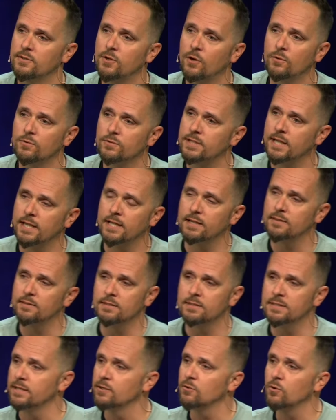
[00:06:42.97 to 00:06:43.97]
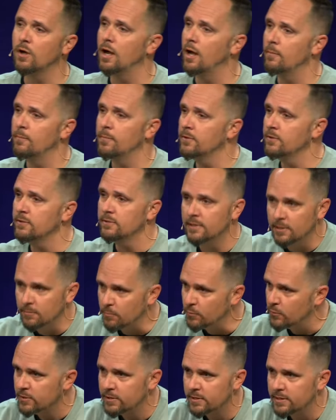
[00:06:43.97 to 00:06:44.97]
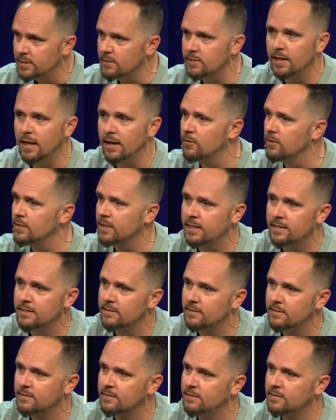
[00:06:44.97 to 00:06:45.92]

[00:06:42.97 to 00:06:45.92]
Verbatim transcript: don't take the dingle hopper and put it in the outlet.